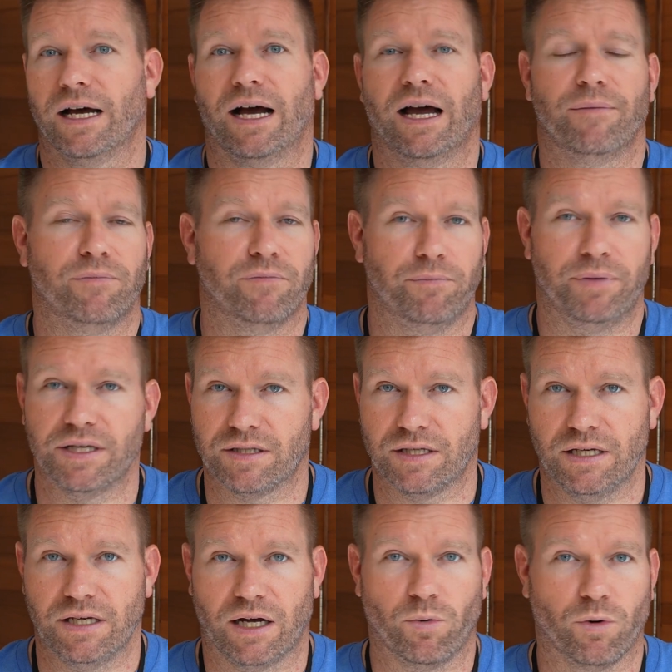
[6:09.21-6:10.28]
I'm
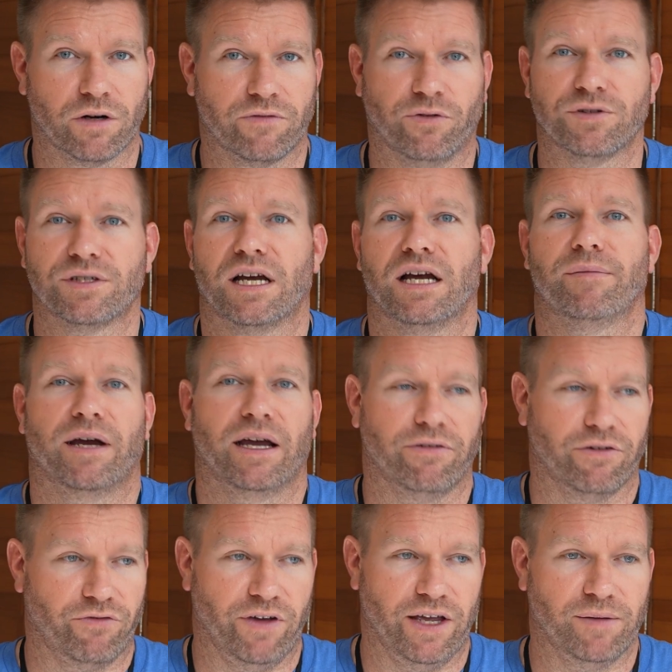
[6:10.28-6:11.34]
busy, I work full time, I have
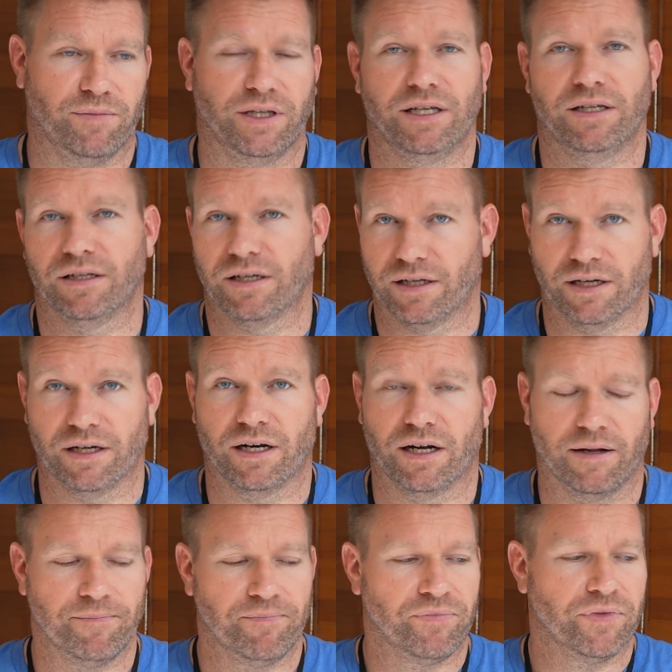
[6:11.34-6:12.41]
a family, da da da da.